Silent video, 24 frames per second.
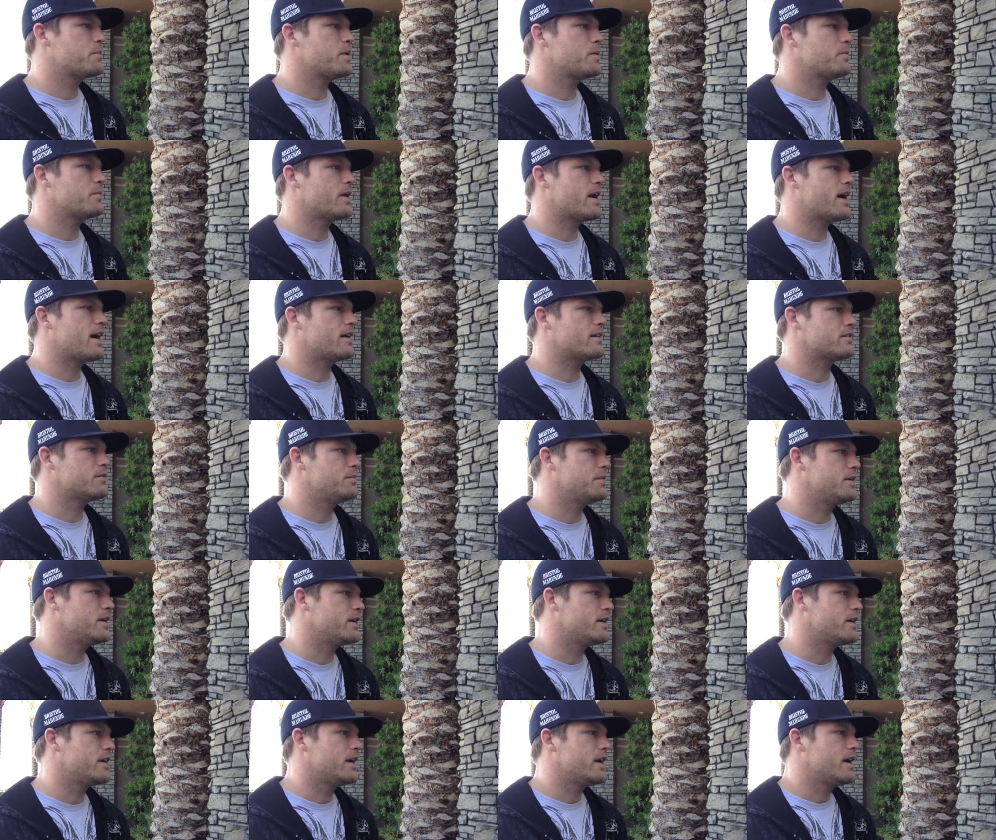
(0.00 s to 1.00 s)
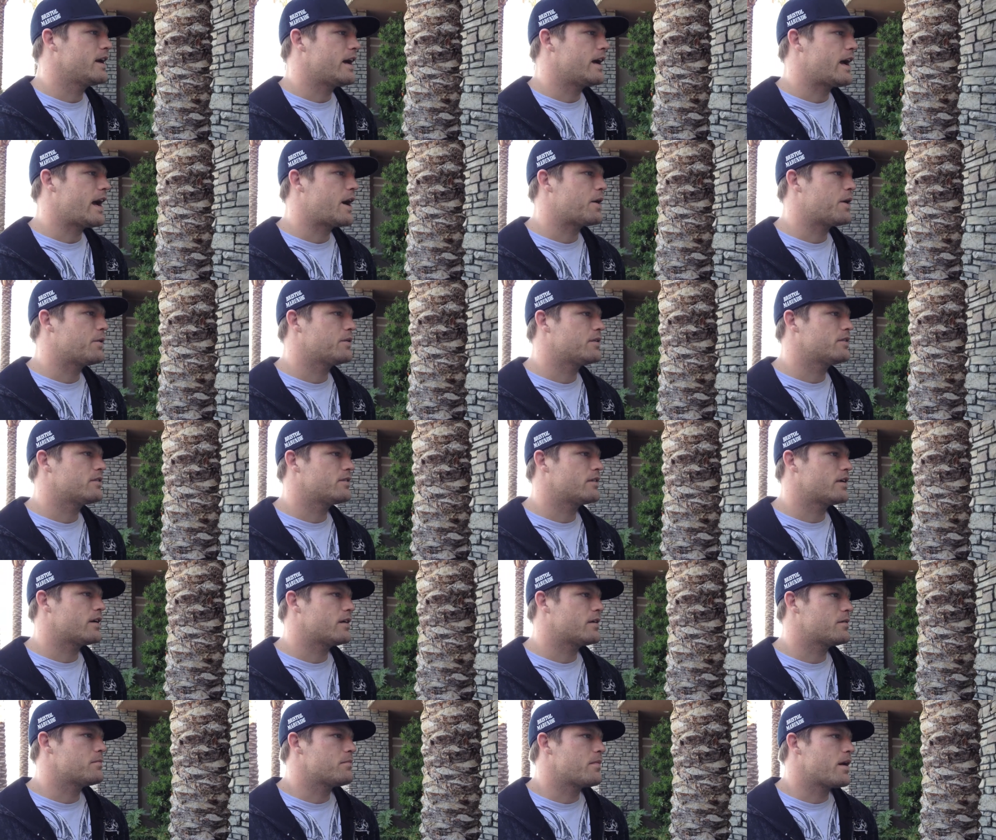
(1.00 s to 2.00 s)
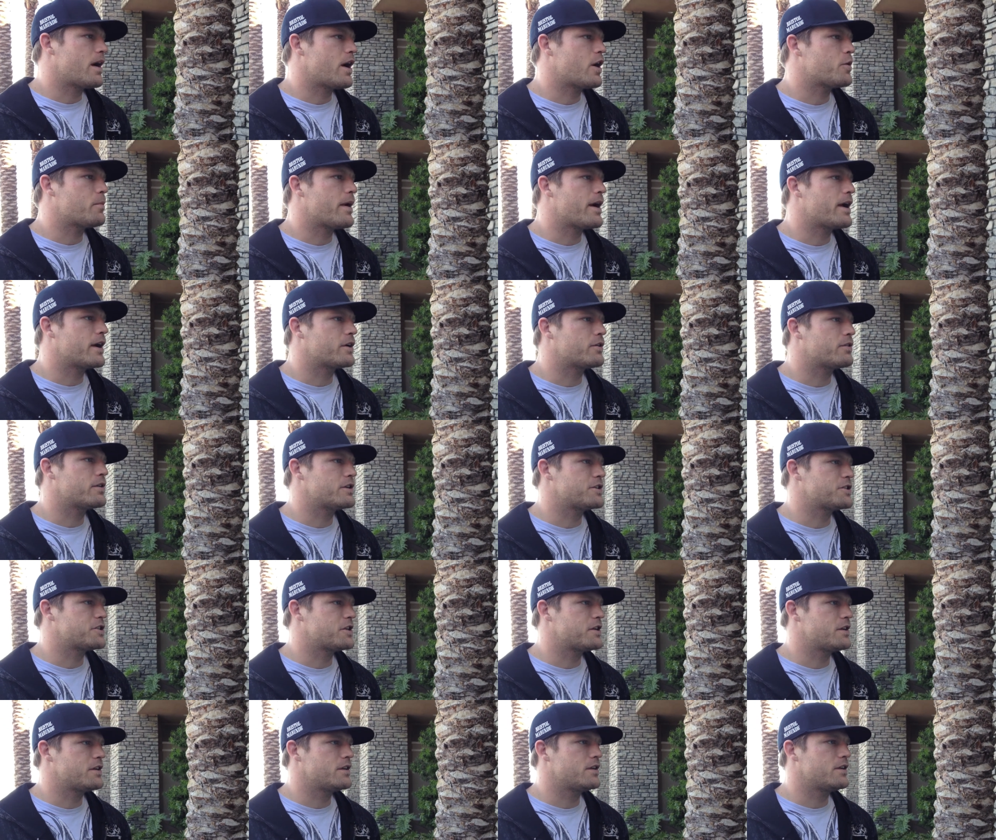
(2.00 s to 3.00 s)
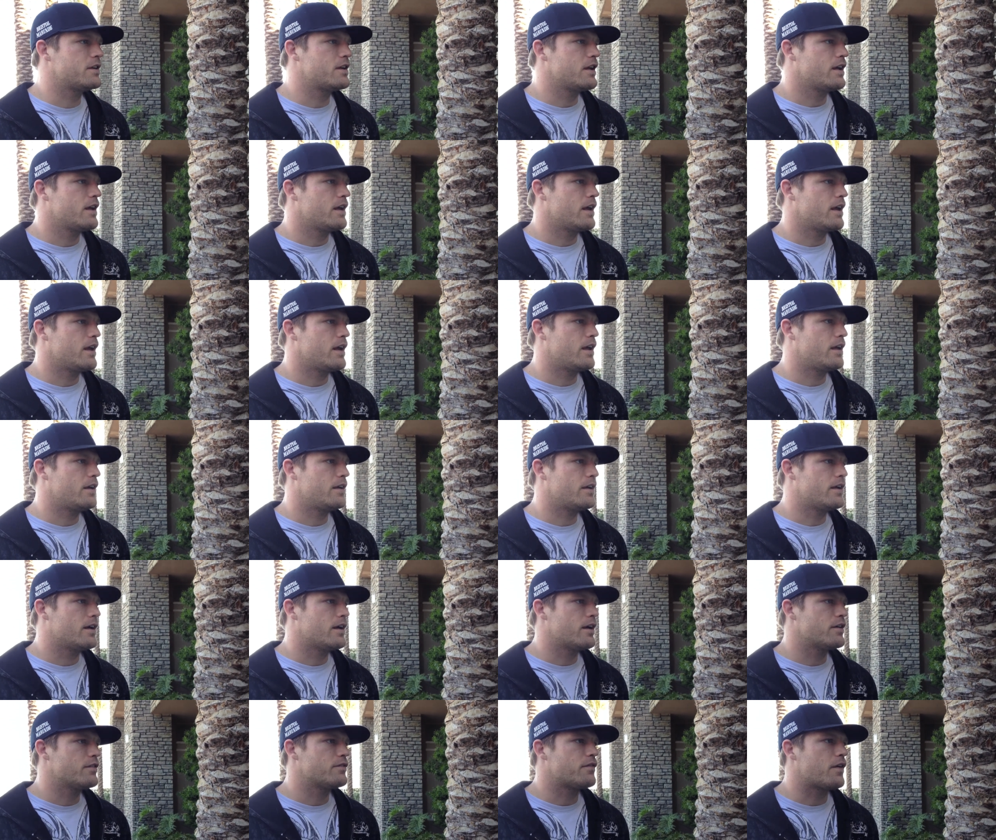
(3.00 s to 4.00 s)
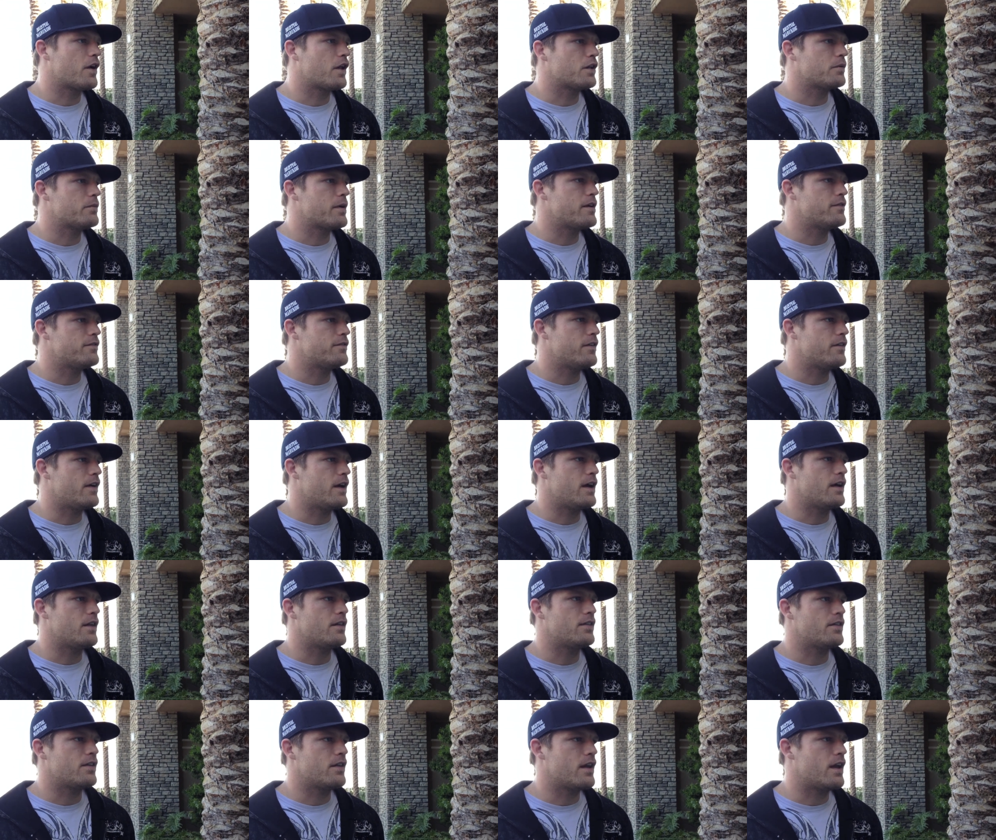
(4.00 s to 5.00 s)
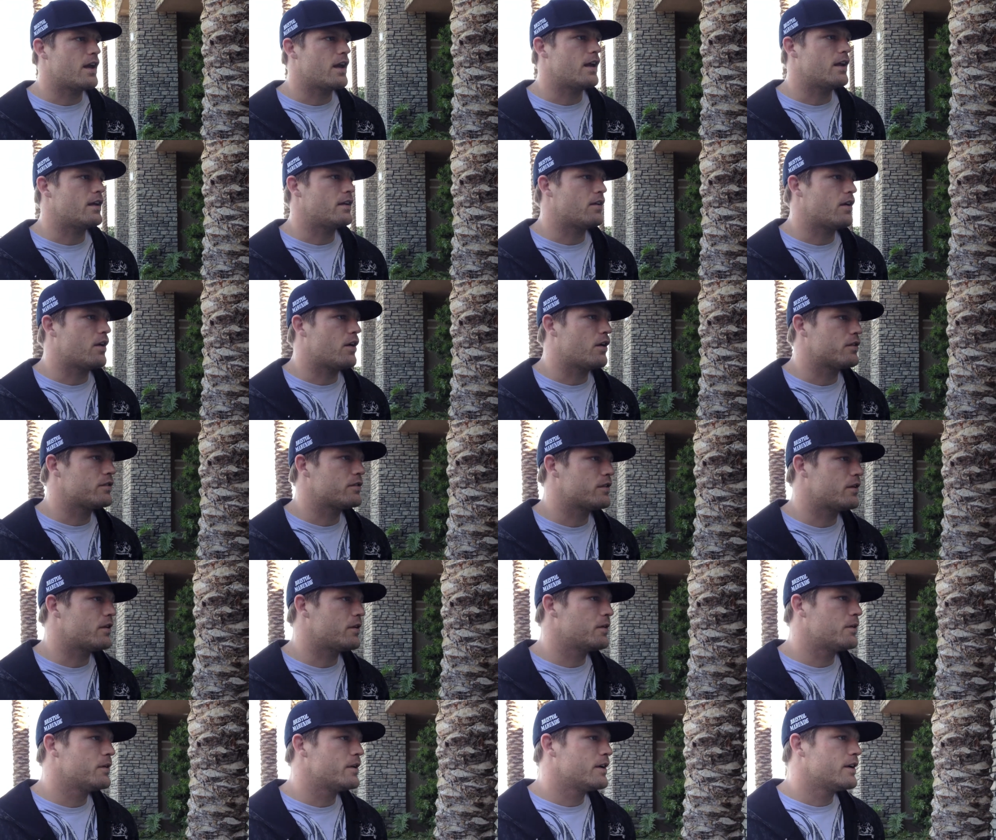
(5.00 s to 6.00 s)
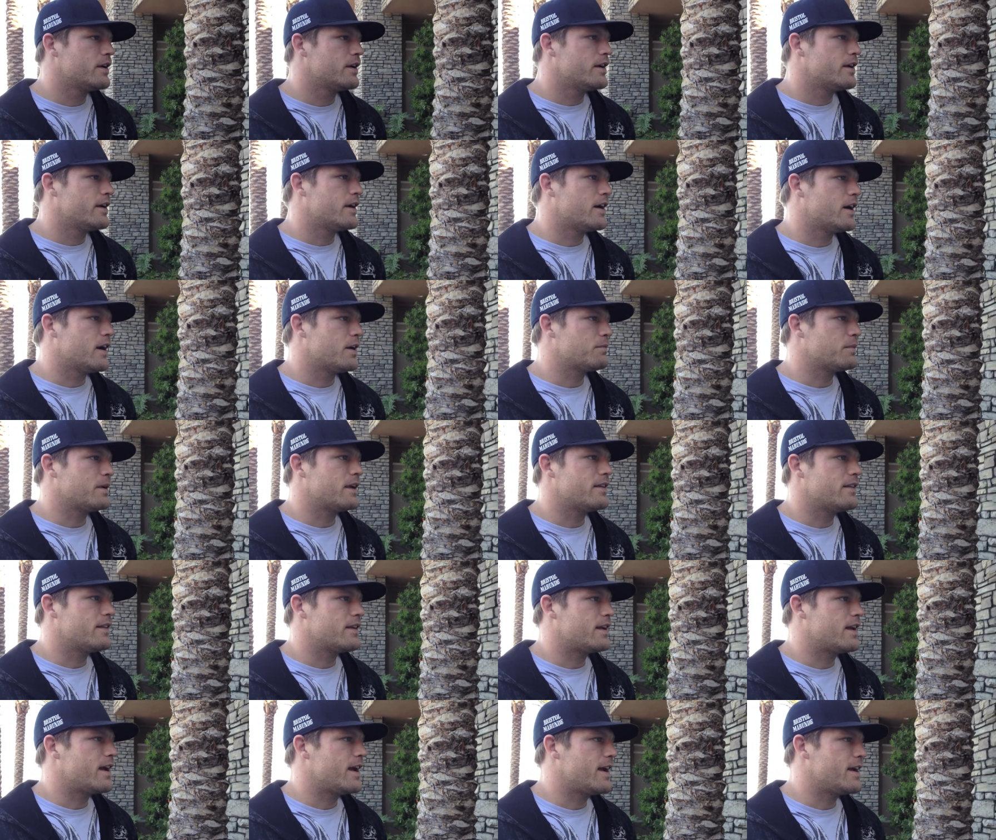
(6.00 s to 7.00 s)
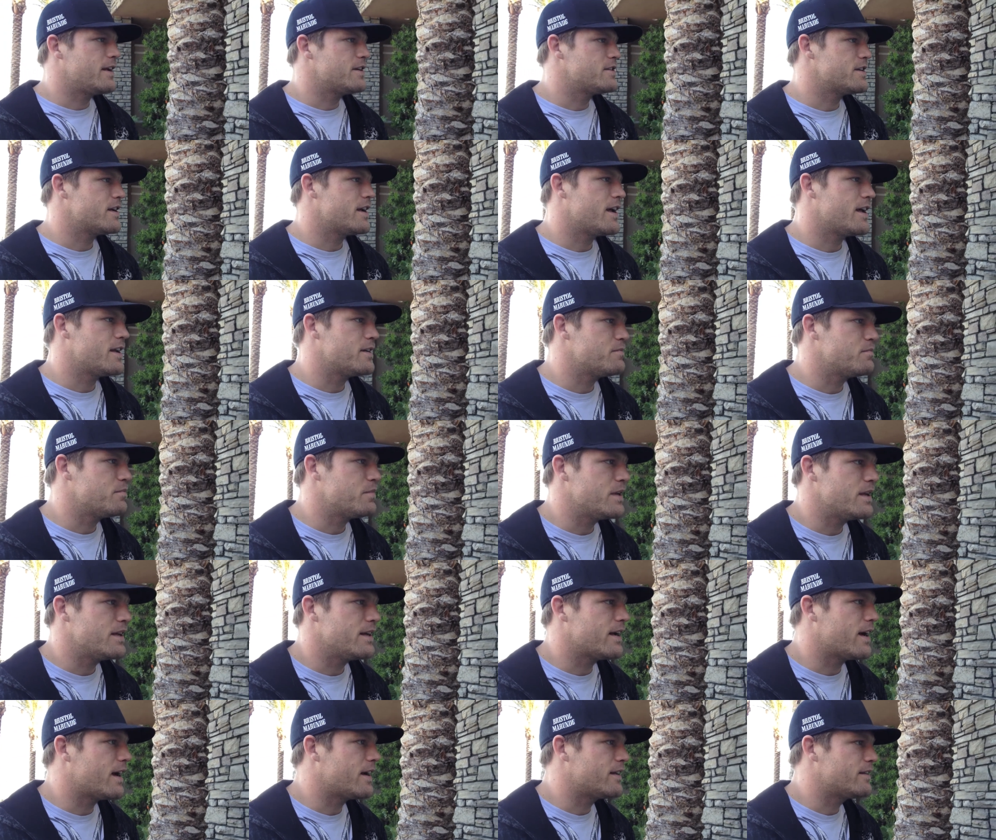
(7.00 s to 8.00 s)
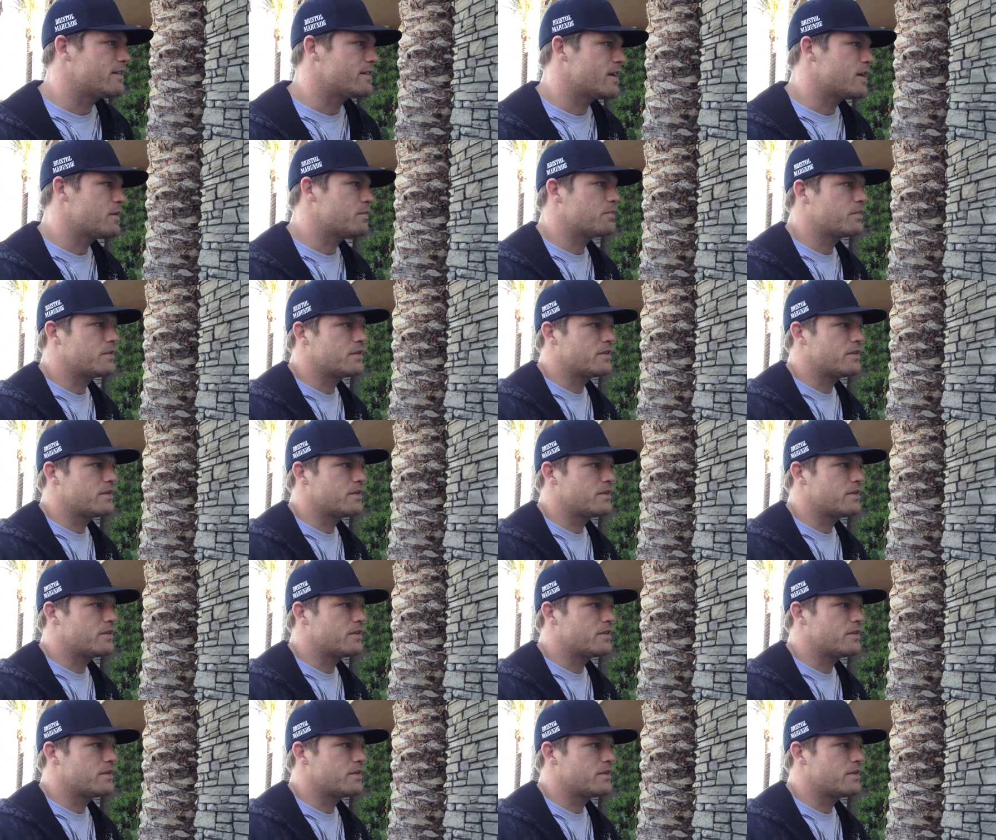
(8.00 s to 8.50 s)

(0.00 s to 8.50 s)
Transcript: people ask me how am I a Christian and follow my faith, and also get in the cage and beat guys up,